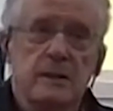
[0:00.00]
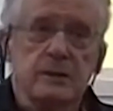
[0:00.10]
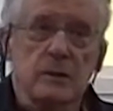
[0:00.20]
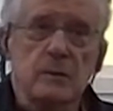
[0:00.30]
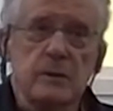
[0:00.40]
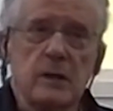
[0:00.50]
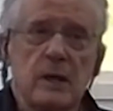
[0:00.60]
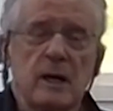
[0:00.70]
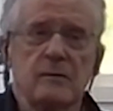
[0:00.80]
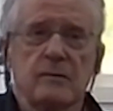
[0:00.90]
so when you
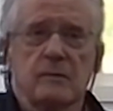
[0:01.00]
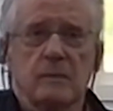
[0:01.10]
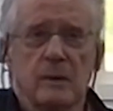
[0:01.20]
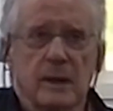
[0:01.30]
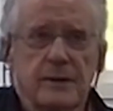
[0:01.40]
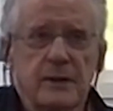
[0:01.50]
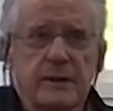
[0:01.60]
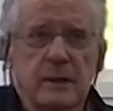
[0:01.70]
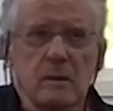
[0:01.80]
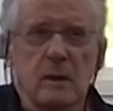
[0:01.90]
have, I
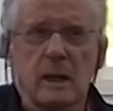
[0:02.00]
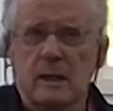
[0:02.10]
think there were